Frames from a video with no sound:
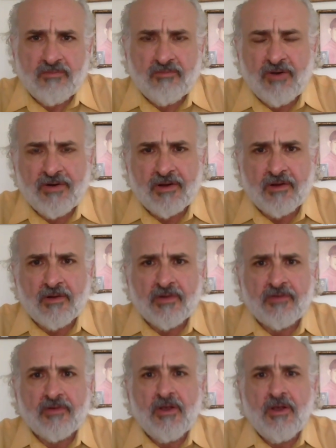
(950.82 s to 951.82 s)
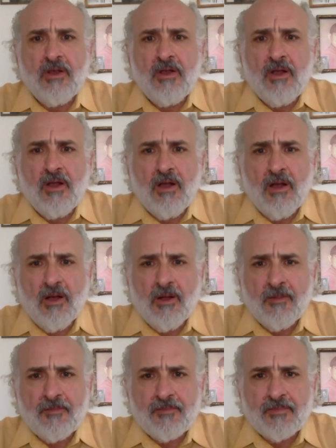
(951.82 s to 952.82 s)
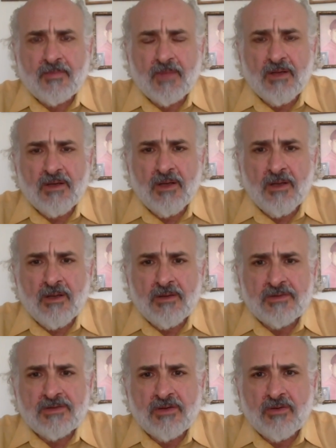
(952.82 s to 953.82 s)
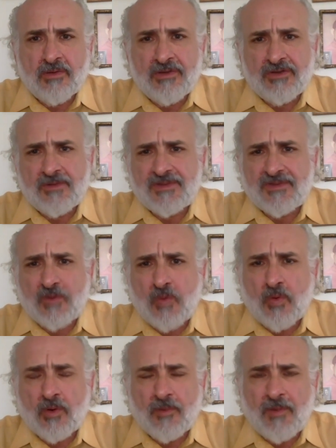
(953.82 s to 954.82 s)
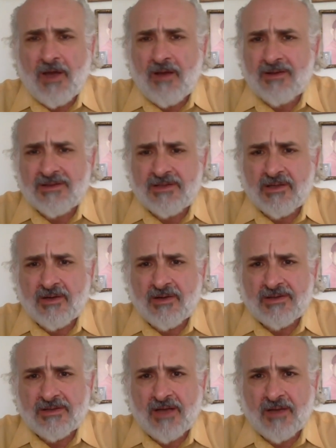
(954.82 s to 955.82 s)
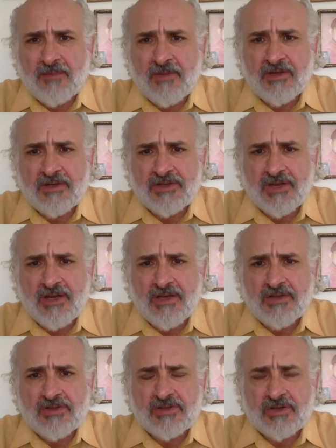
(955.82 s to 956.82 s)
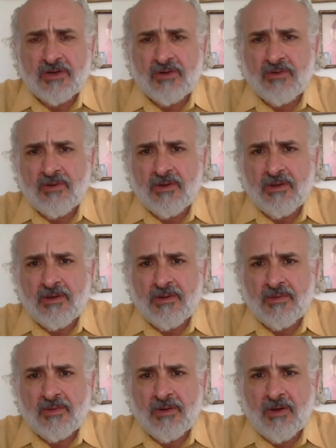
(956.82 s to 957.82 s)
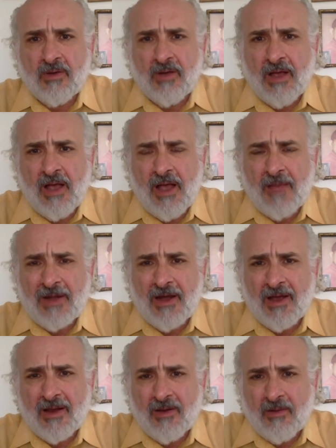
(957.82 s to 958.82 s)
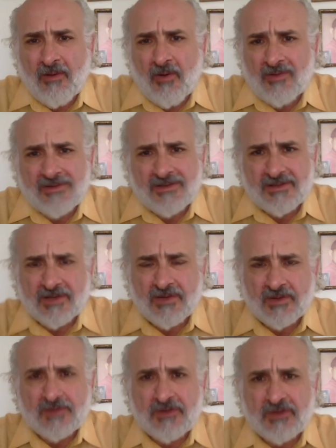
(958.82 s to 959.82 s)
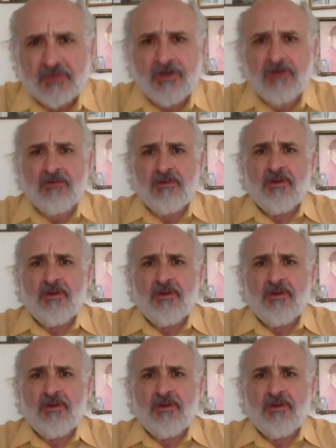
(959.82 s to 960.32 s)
ridiculous. Um, so in terms of core policy, there has not been a change. So, I mean, I always distinguish between,